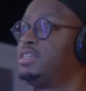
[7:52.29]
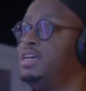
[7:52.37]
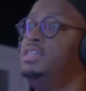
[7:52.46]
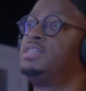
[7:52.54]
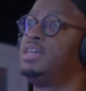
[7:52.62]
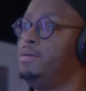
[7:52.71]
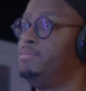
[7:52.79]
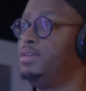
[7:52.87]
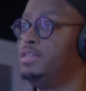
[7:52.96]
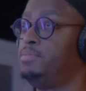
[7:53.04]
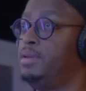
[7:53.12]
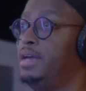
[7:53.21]
that's
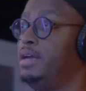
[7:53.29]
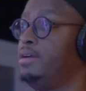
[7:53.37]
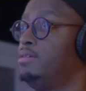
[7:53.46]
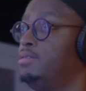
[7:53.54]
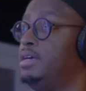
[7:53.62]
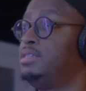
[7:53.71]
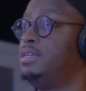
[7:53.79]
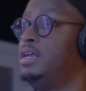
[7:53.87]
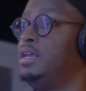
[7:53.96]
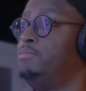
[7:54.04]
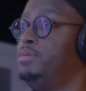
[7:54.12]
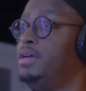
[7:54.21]
Keyscape that's playing.
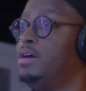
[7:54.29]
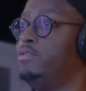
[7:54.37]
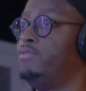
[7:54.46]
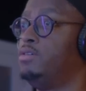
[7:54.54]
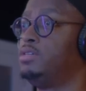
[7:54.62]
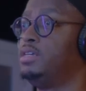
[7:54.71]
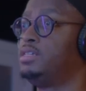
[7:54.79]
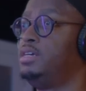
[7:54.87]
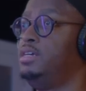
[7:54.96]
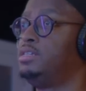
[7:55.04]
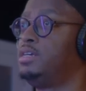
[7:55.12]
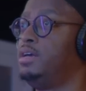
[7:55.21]
That's not even Pianoverse.
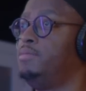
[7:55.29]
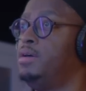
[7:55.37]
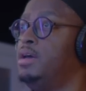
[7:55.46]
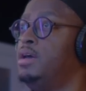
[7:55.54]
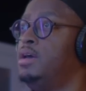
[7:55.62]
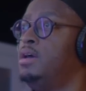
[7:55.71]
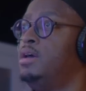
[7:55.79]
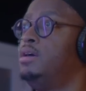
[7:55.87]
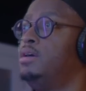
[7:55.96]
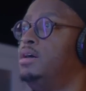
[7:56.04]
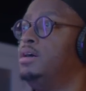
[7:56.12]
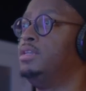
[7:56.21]
That's Keyscape
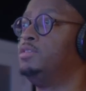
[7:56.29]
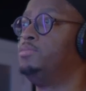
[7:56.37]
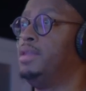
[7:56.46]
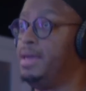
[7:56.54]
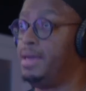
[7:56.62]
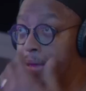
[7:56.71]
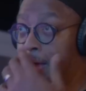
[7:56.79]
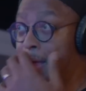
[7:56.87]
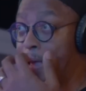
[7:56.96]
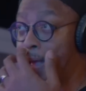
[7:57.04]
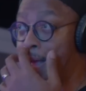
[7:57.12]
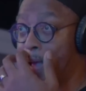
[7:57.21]
that's
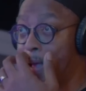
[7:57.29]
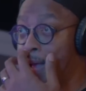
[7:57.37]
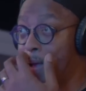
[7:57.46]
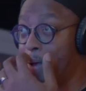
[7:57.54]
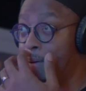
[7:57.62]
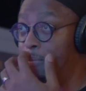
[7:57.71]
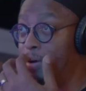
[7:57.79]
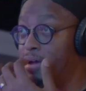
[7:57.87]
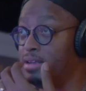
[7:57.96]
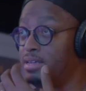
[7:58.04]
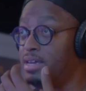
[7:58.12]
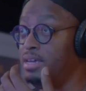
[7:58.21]
playing.
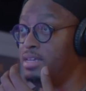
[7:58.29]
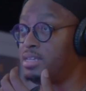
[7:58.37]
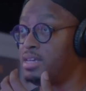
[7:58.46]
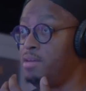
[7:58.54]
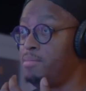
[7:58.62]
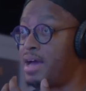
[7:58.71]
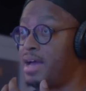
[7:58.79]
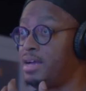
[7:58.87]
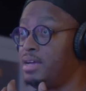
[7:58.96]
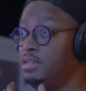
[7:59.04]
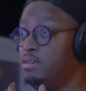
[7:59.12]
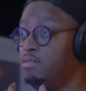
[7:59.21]
But Keyscape,
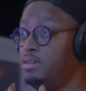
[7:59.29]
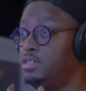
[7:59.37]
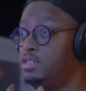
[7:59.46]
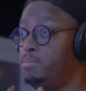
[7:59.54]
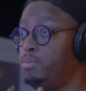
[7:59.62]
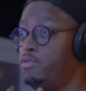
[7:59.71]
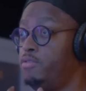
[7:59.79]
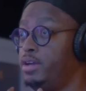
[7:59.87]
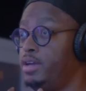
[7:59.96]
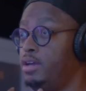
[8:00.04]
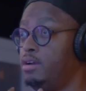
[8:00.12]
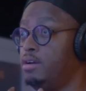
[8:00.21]
I could literally jump
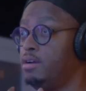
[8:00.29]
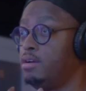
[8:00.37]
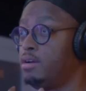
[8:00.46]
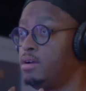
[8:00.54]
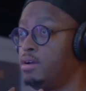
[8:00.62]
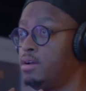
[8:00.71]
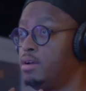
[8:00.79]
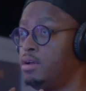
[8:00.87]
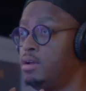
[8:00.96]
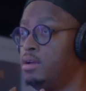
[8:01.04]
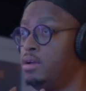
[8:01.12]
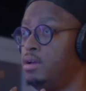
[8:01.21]
over here
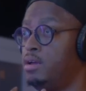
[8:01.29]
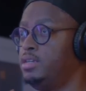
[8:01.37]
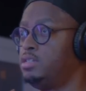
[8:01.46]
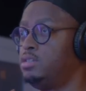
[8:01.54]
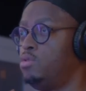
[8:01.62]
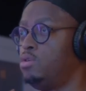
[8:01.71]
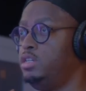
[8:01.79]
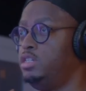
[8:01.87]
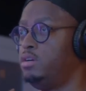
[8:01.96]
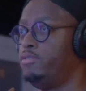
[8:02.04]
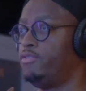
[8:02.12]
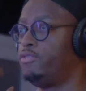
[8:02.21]
if we just
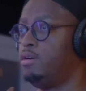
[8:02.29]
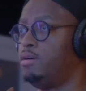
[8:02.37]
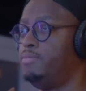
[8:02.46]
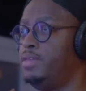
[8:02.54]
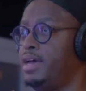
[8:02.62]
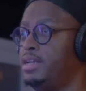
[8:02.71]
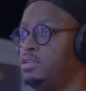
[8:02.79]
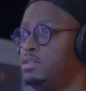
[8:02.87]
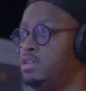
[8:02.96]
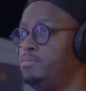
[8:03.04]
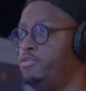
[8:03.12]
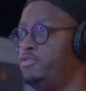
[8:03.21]
want to jump from
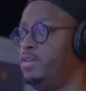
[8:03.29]
that to the